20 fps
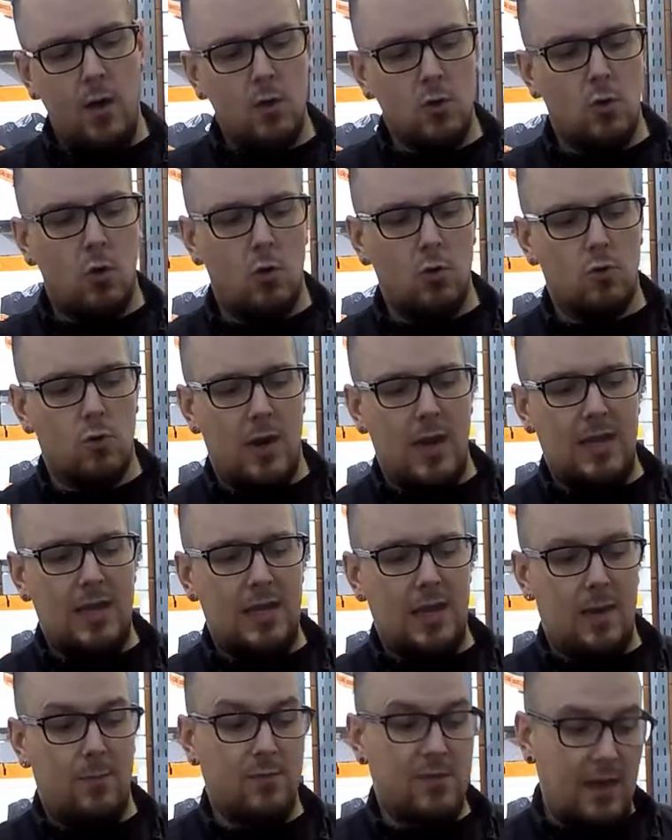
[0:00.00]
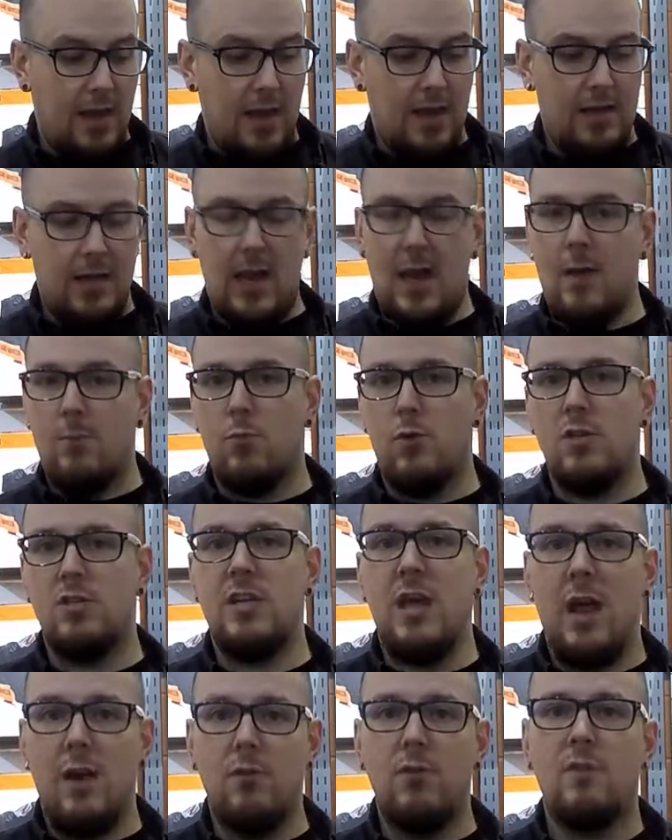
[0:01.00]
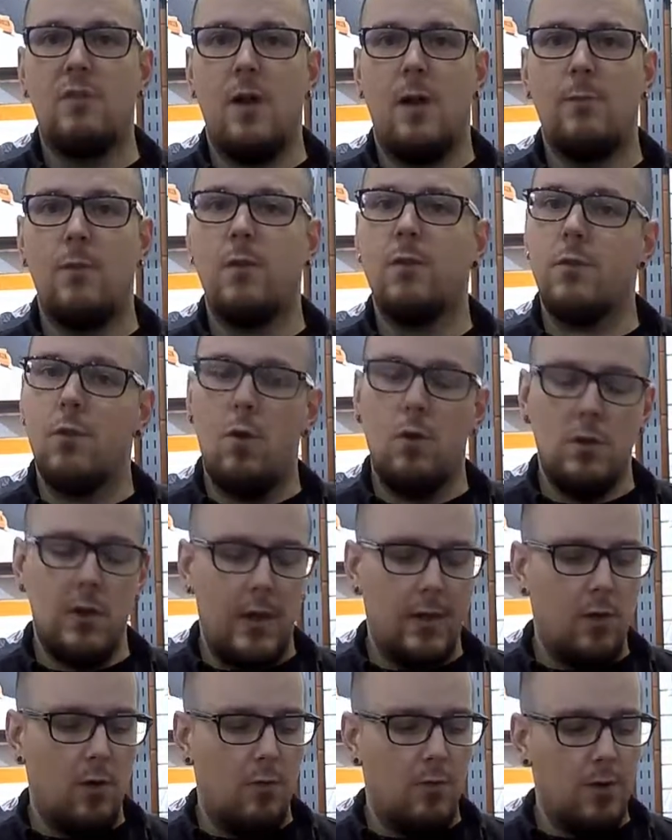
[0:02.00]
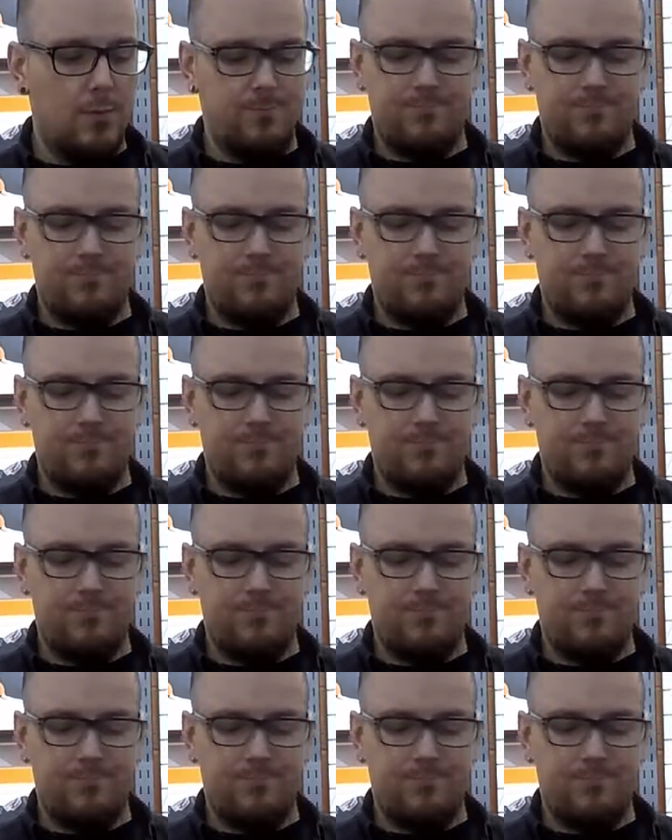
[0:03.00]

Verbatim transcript: cold cranking amps and amperage every time you throw a leg over.